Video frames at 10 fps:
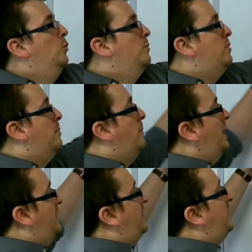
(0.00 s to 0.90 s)
all the
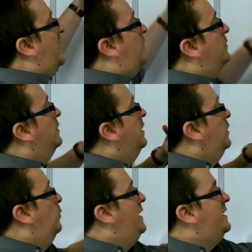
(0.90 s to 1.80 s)
probabilities out,
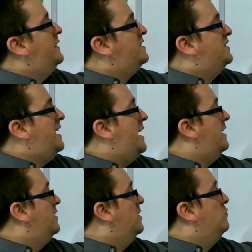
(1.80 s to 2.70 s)
we can
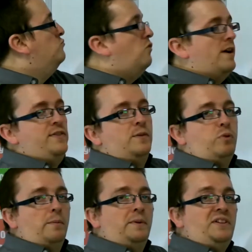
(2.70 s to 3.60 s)
instead write the
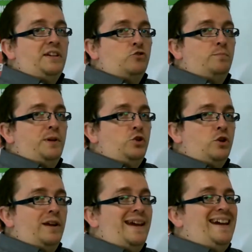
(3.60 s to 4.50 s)
probability
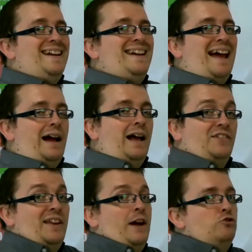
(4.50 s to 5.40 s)
distribution in an,
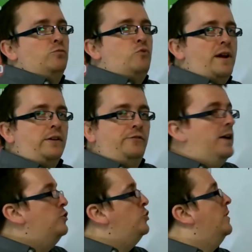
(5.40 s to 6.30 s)
as an algebraic
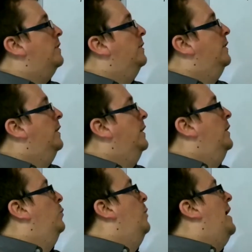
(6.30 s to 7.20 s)
function
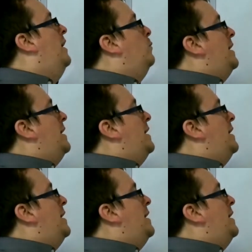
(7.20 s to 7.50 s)
where